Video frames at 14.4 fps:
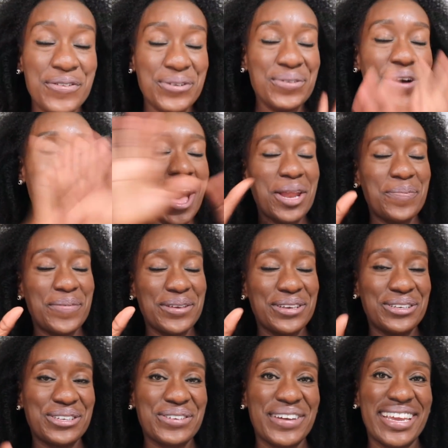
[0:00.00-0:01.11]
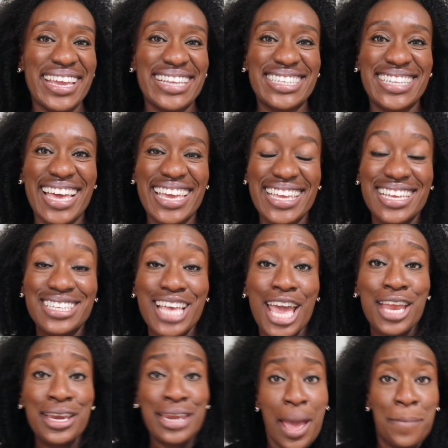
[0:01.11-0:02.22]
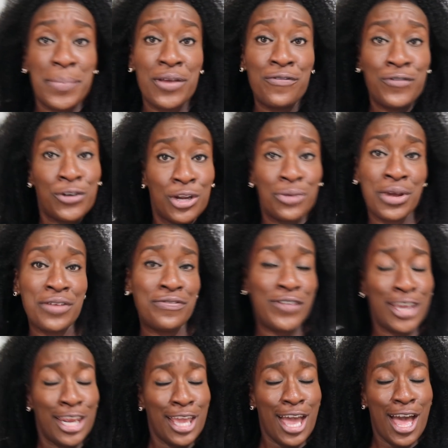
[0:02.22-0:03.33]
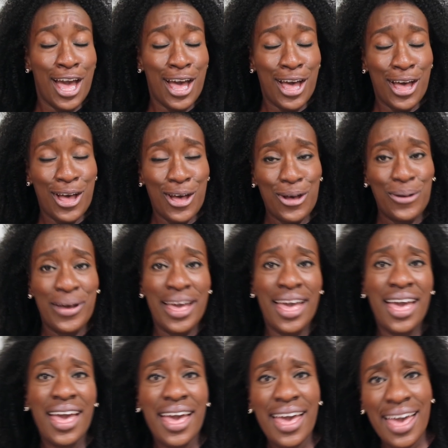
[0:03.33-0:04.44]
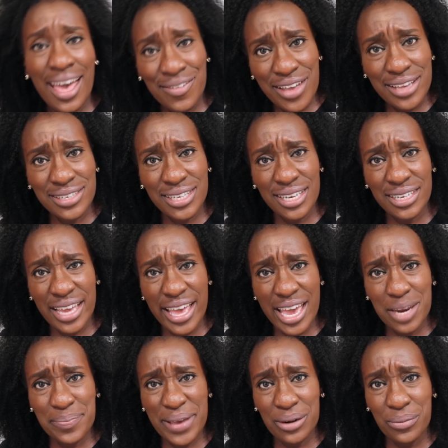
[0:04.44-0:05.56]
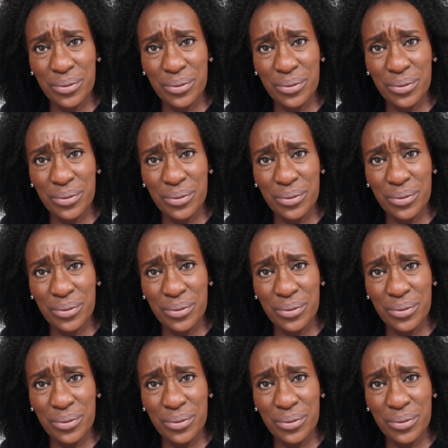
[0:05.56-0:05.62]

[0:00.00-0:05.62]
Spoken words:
all up on your screen, and today is a nappy foolery video. Have y'all seen the headband